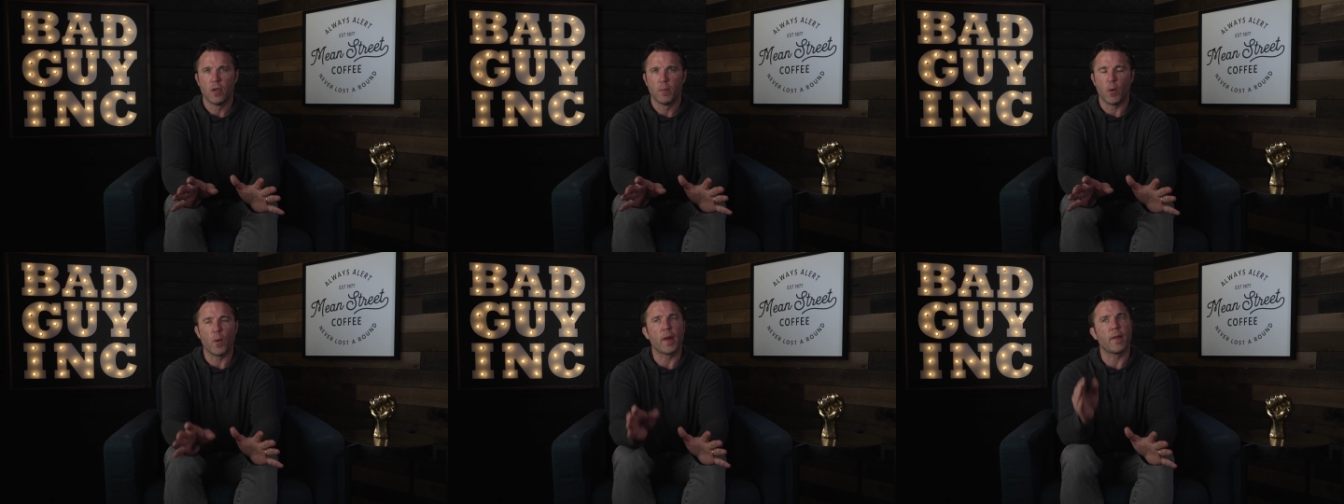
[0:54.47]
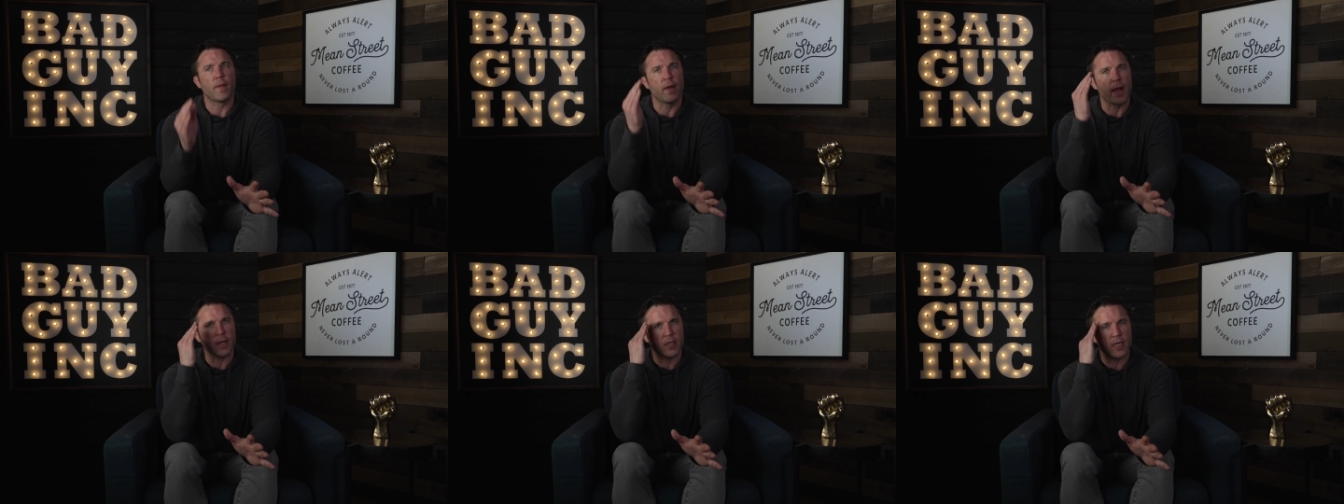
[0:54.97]
but what the
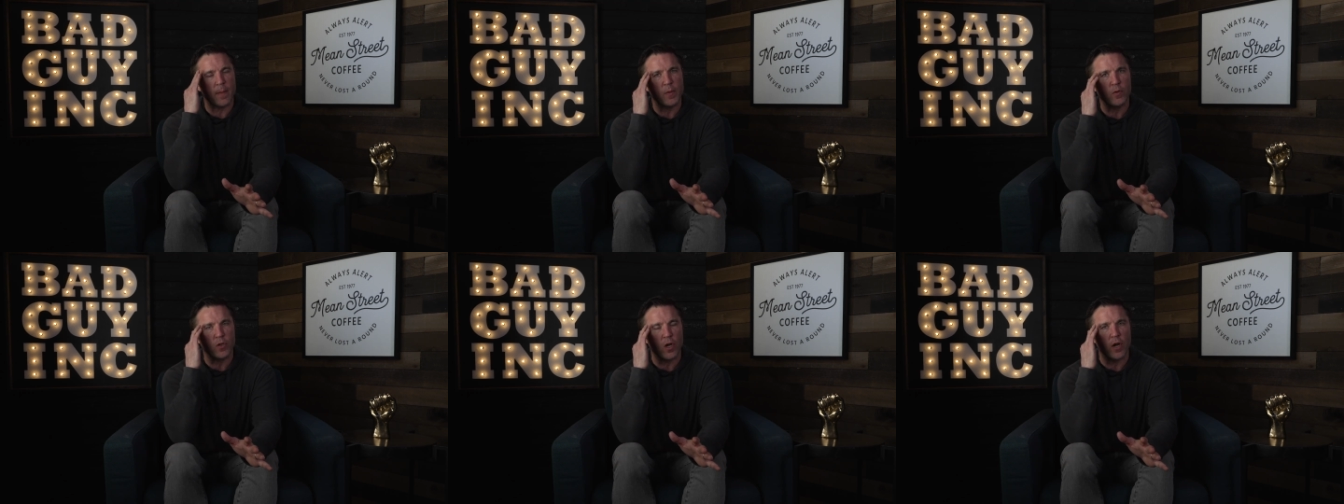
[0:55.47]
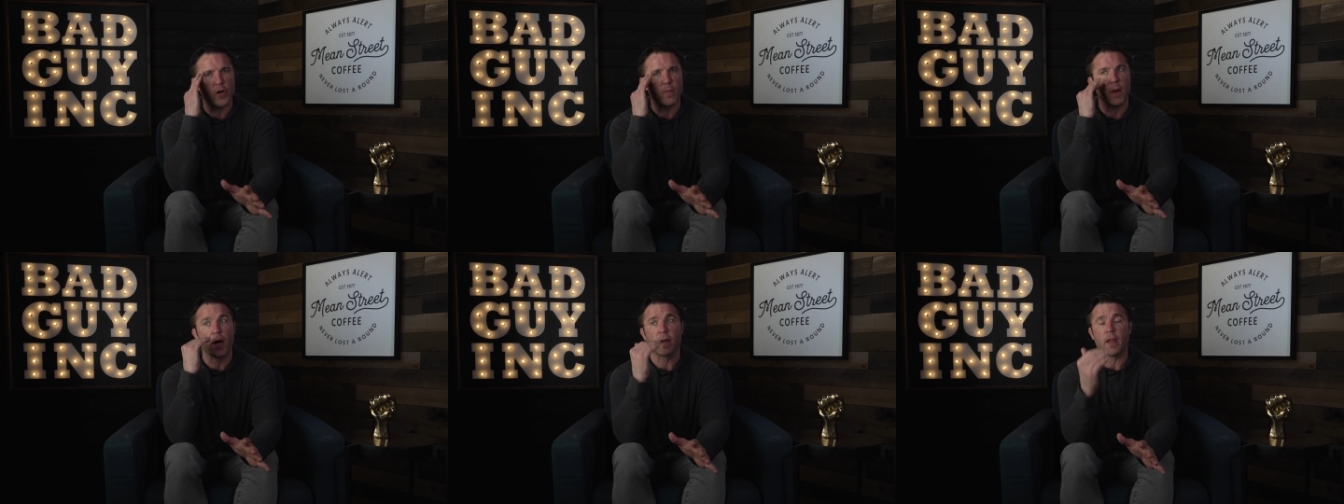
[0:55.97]
next step you saw in your
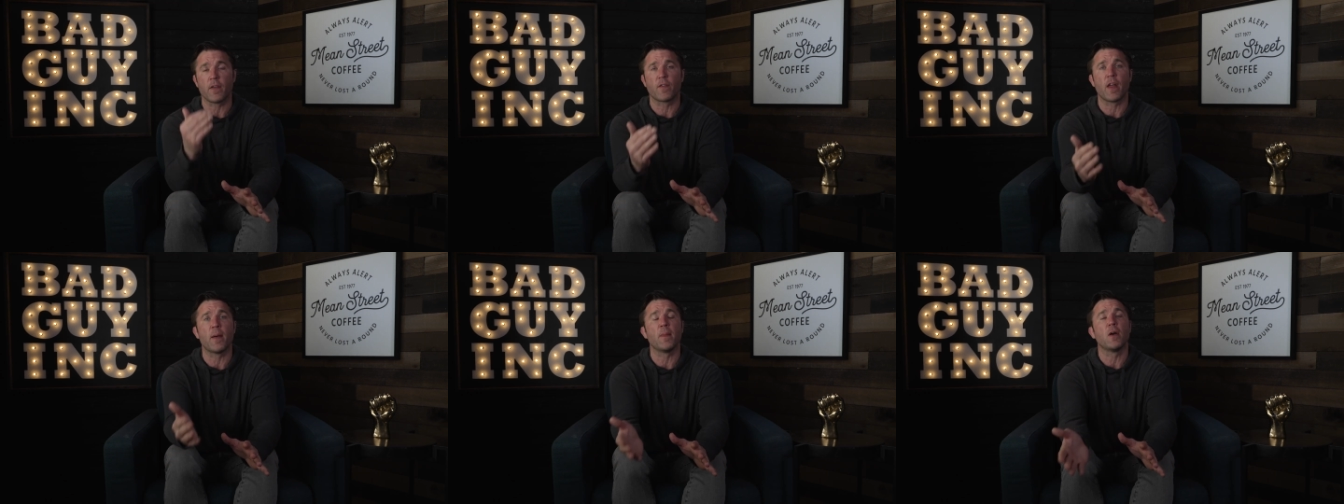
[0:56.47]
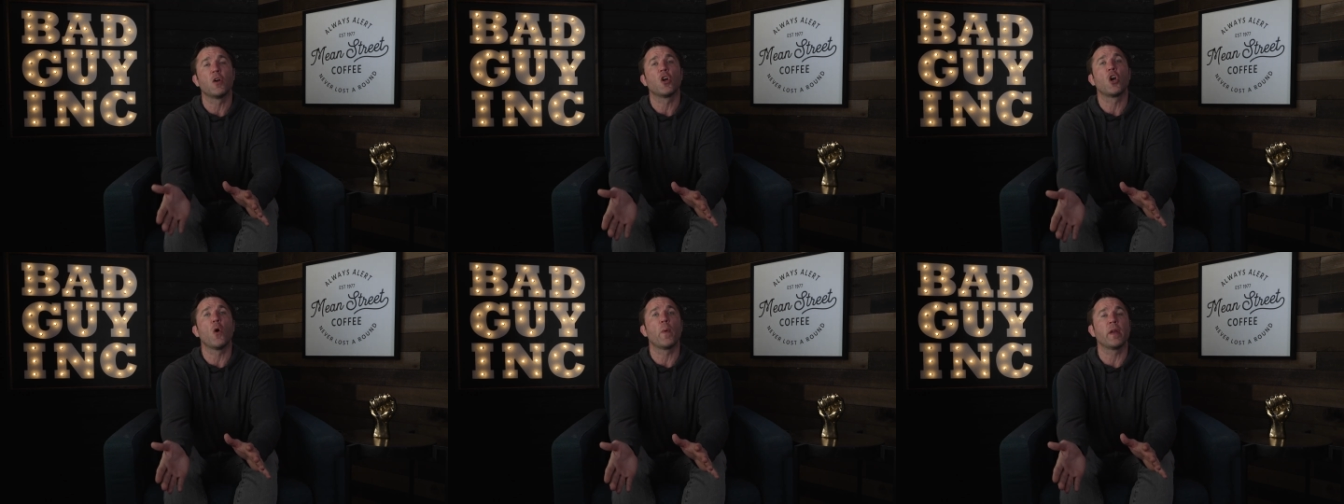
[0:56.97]
mind is them
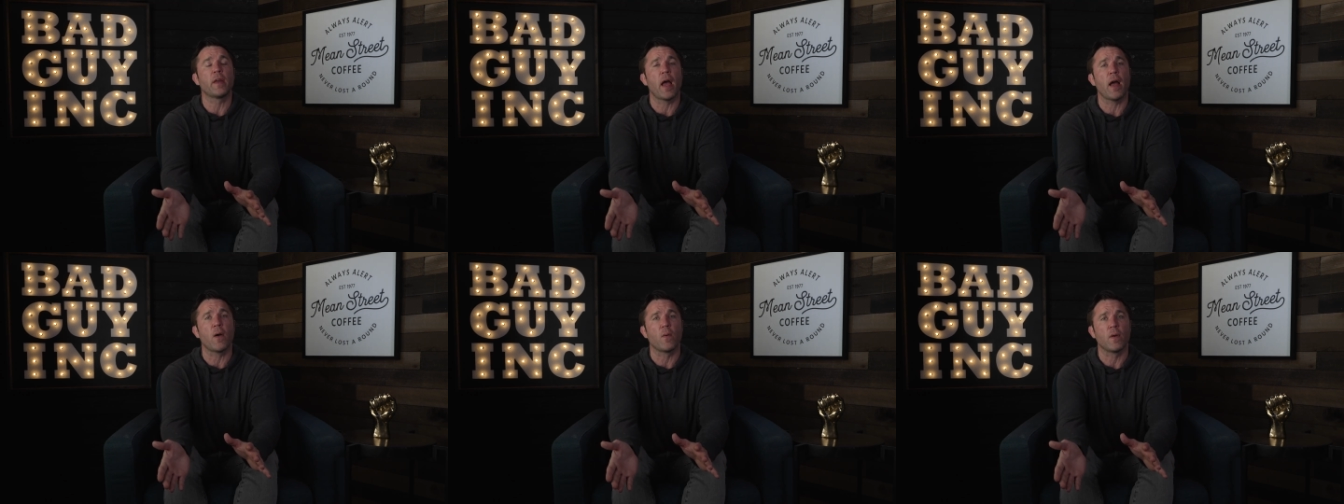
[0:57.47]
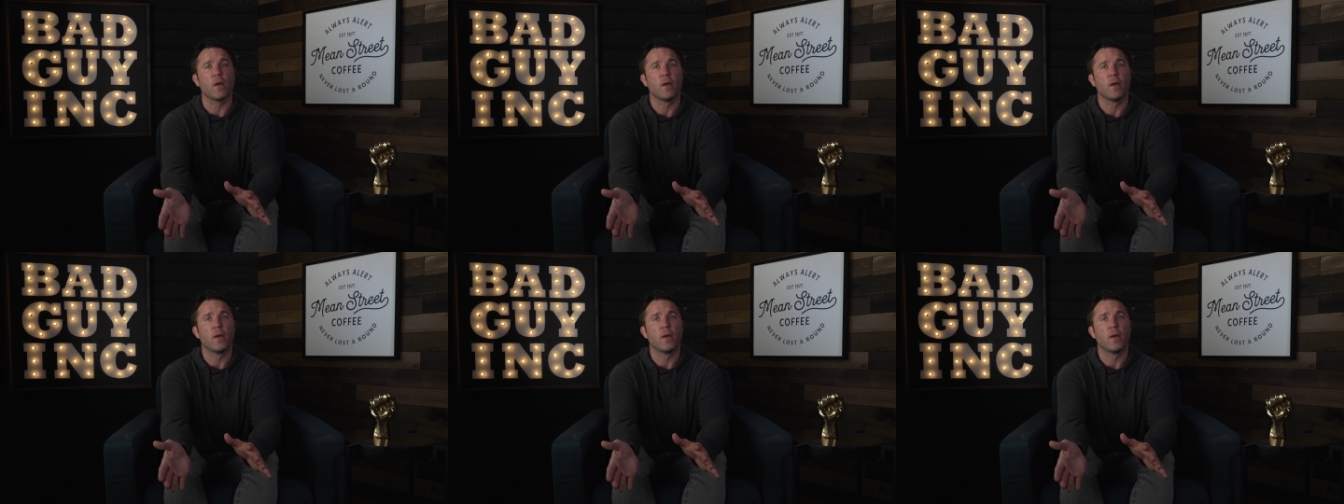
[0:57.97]
going down,